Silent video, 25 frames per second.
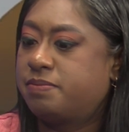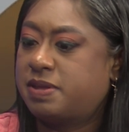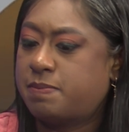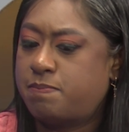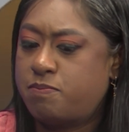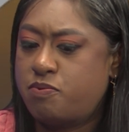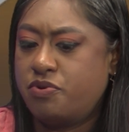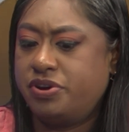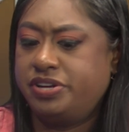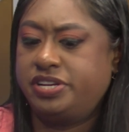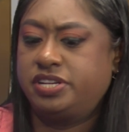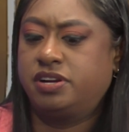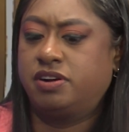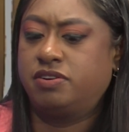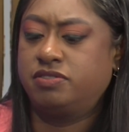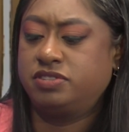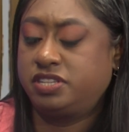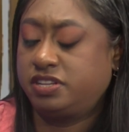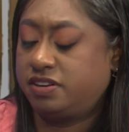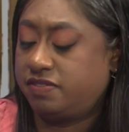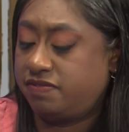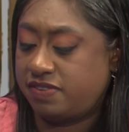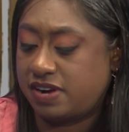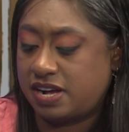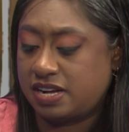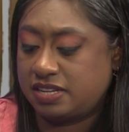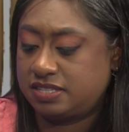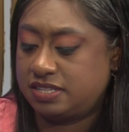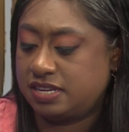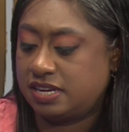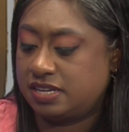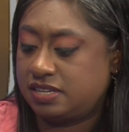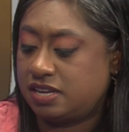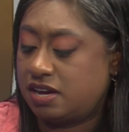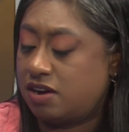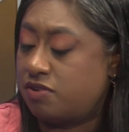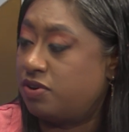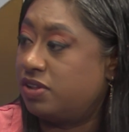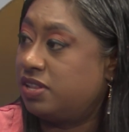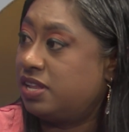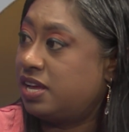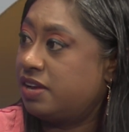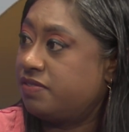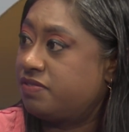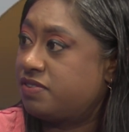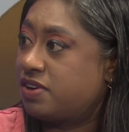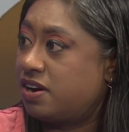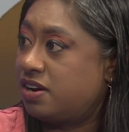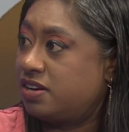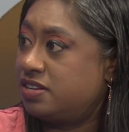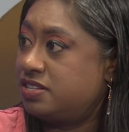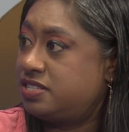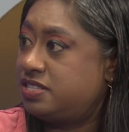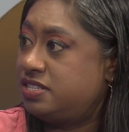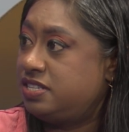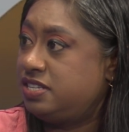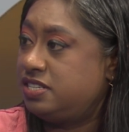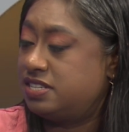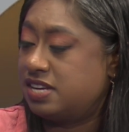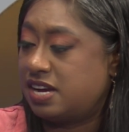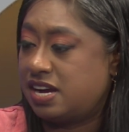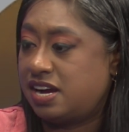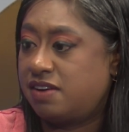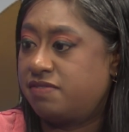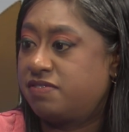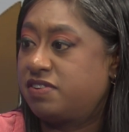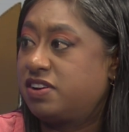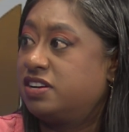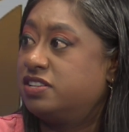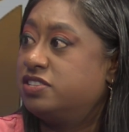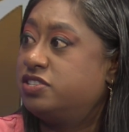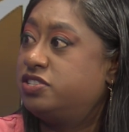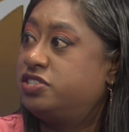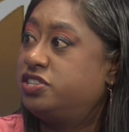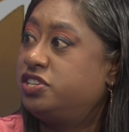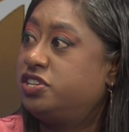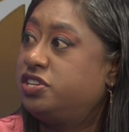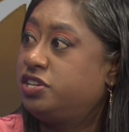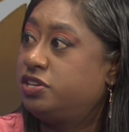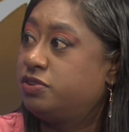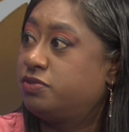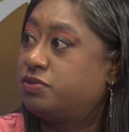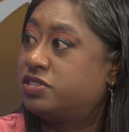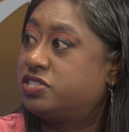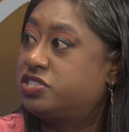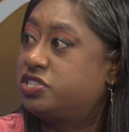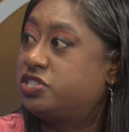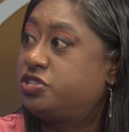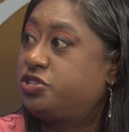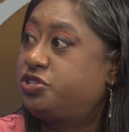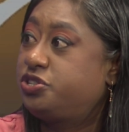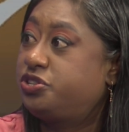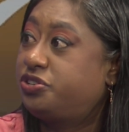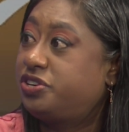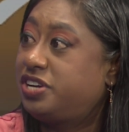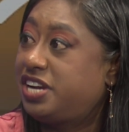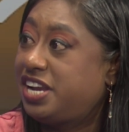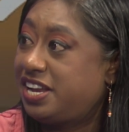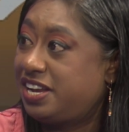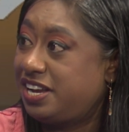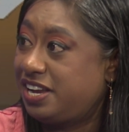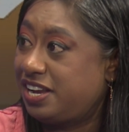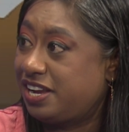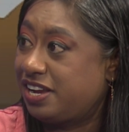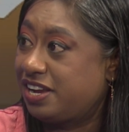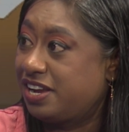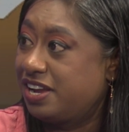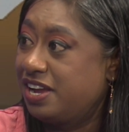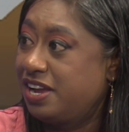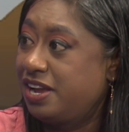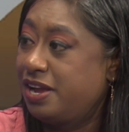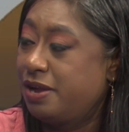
pointed out to the fact that our lifeguards need to have continuous training,